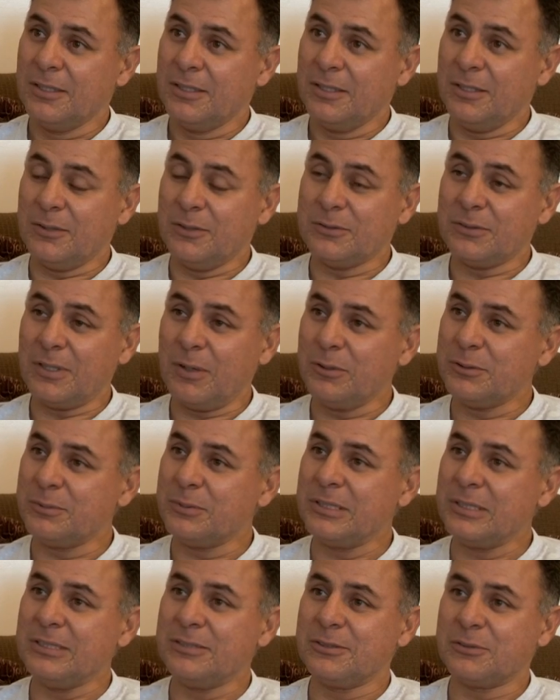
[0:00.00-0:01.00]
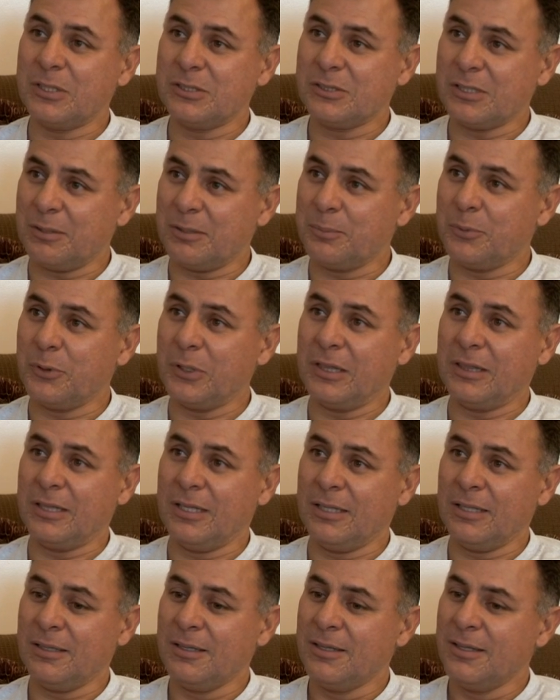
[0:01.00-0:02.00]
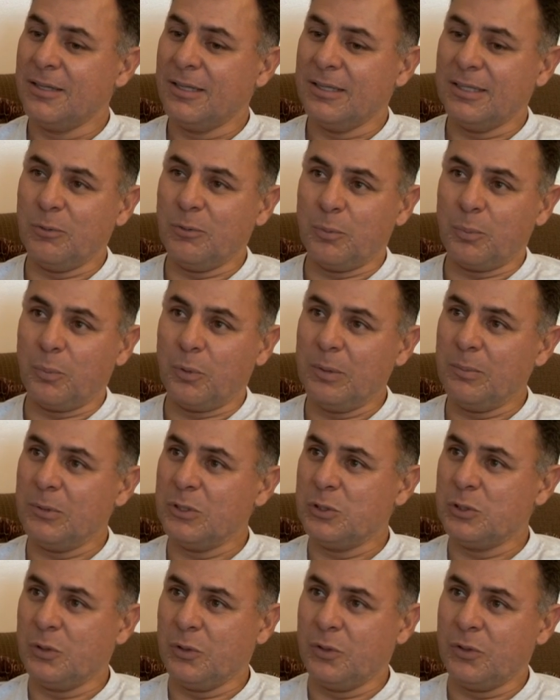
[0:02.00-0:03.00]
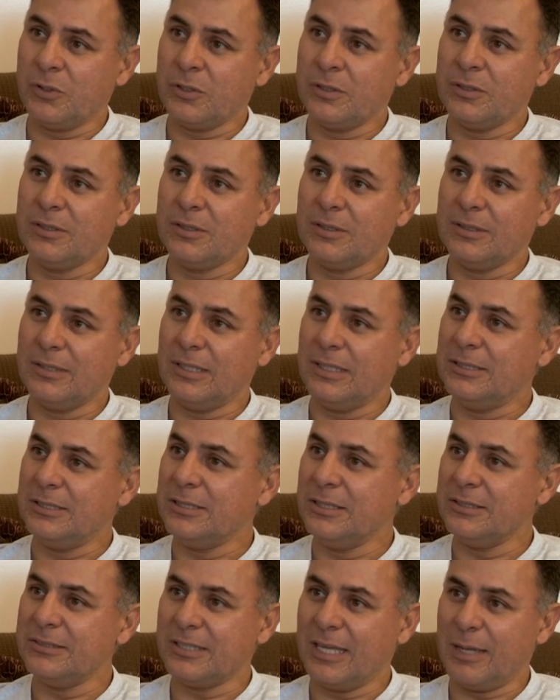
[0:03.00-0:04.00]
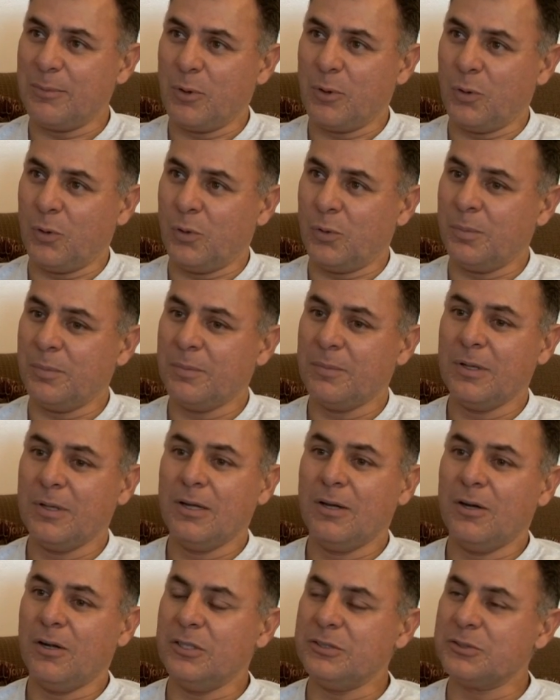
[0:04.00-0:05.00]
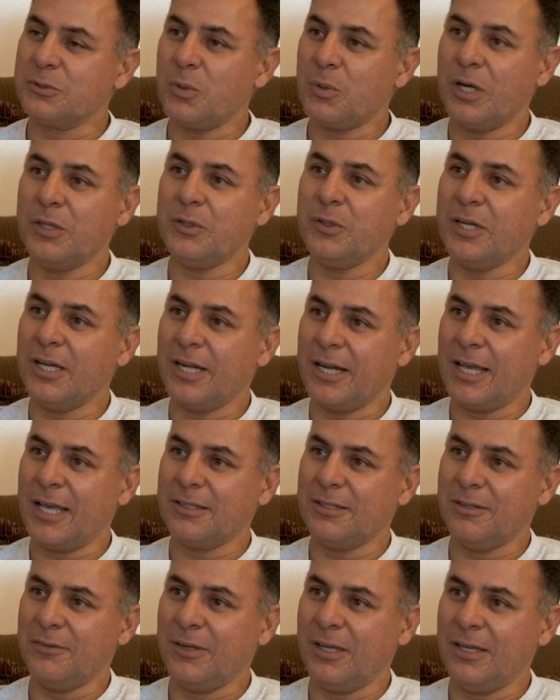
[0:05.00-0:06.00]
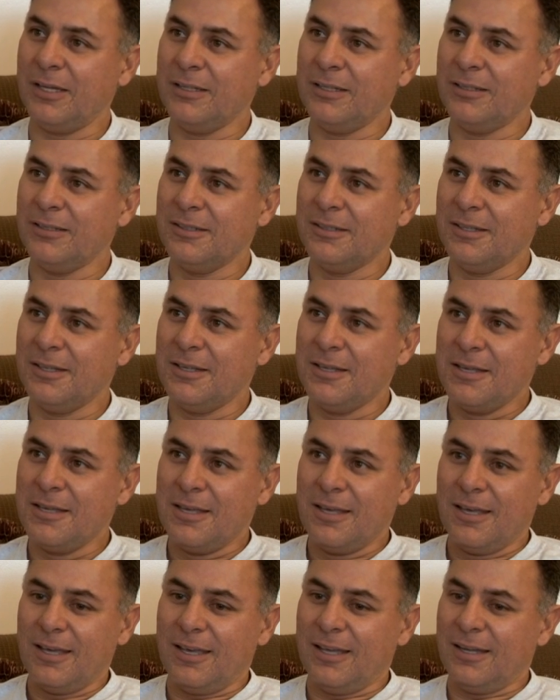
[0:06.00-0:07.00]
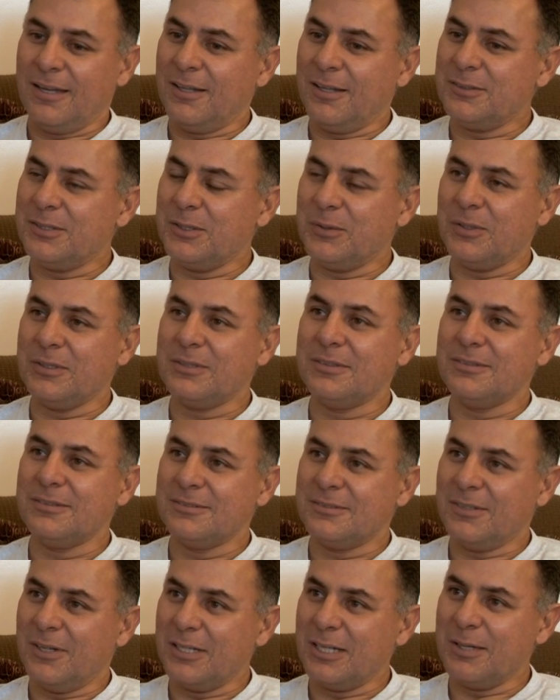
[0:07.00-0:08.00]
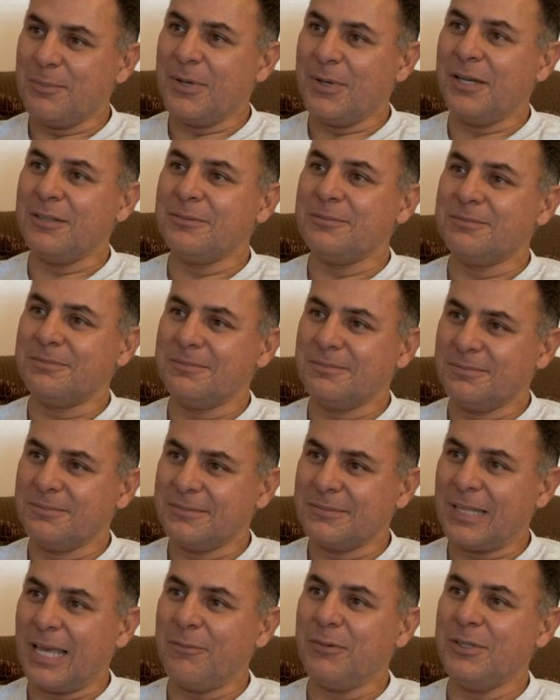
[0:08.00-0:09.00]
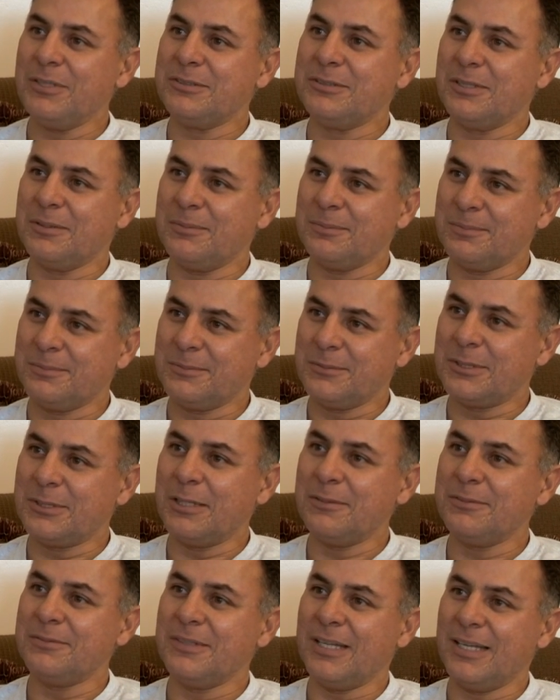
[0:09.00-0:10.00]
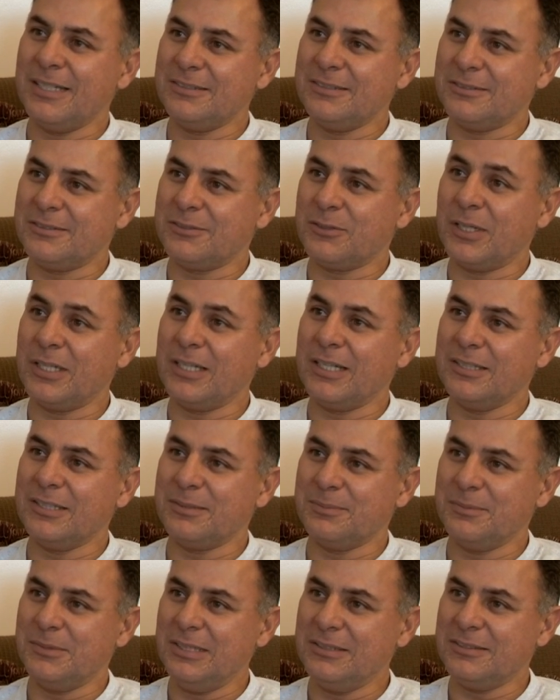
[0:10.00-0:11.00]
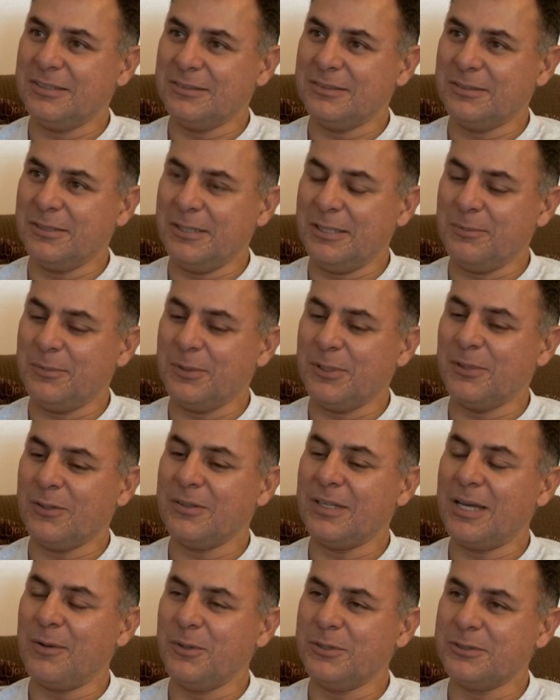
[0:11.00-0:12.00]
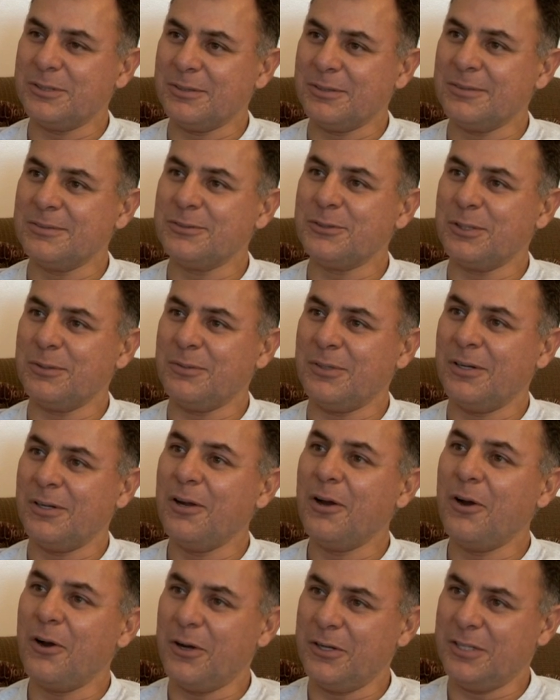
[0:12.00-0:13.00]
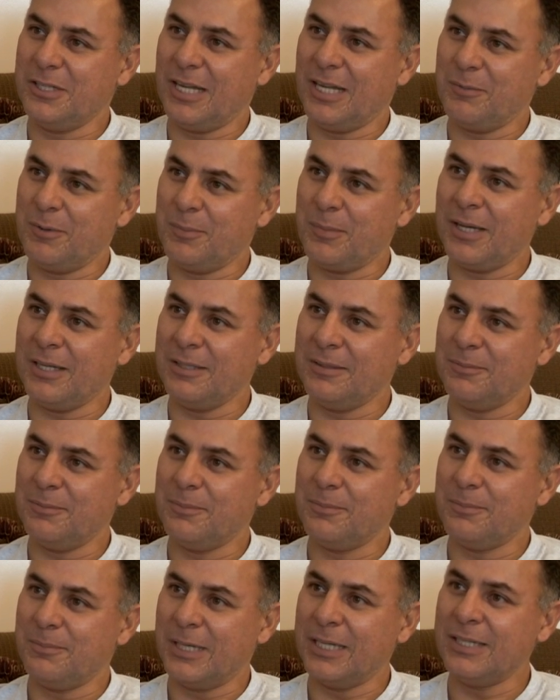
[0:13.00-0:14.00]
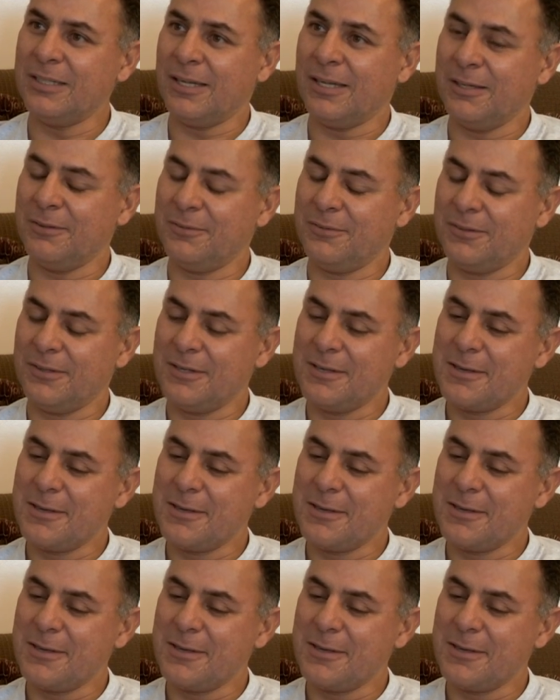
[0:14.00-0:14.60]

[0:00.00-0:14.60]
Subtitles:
You know, so I was really stretched out pretty thin. They were premature. They just came home. Our squadron got activated, and I'll tell you what, talking about having some tough nights trying to get some decent sleep, you know, that was a sort of a hard time in my life.